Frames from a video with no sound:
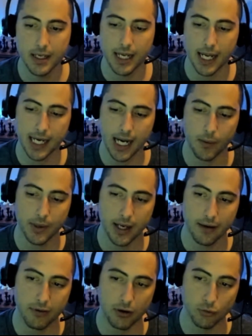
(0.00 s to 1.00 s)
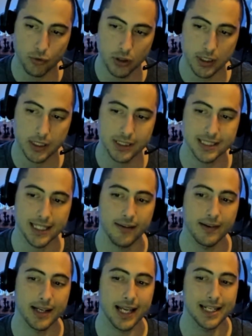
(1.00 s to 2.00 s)
And now we have our rook
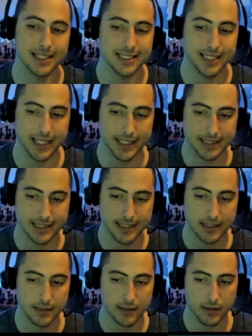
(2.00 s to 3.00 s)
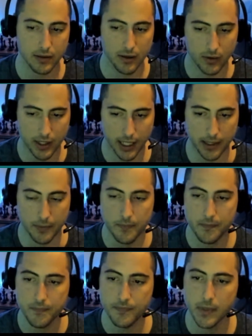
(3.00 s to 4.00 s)
staring at his knight. Okay.
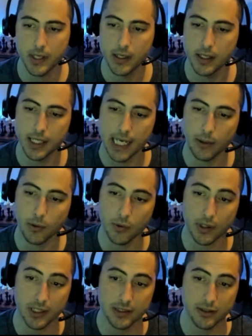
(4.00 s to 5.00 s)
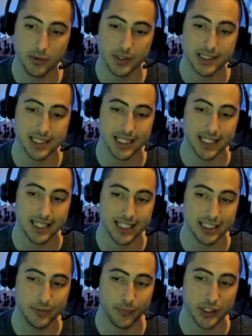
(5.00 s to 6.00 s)
Now what we're going to do is,
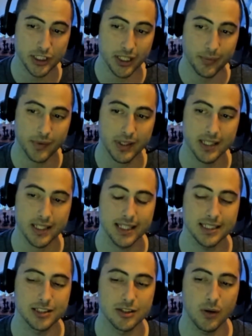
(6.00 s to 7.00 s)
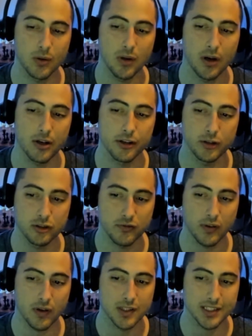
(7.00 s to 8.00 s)
this bishop is no longer
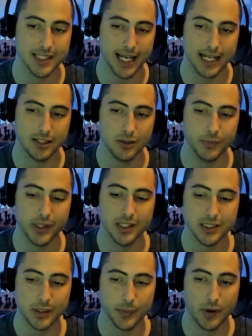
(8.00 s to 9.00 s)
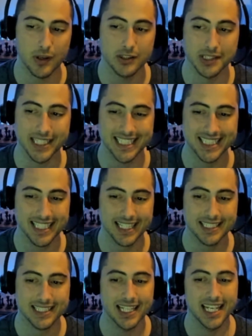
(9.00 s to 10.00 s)
useful on this diagonal because the pawn's on
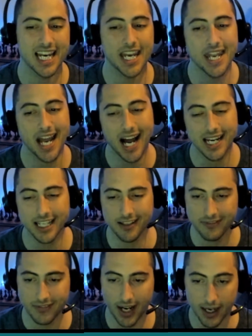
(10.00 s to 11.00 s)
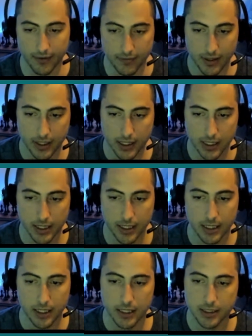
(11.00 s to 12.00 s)
e6, not e5.
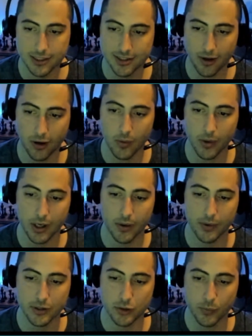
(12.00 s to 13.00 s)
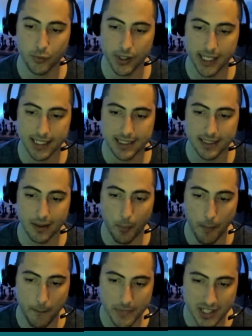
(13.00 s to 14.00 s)
So we're going to bring it
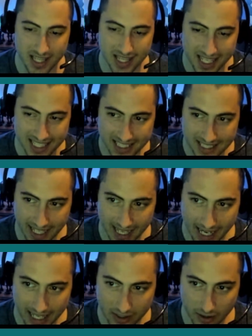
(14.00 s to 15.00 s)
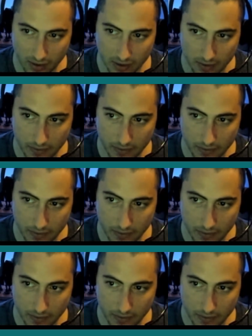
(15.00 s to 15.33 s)
to this diagonal,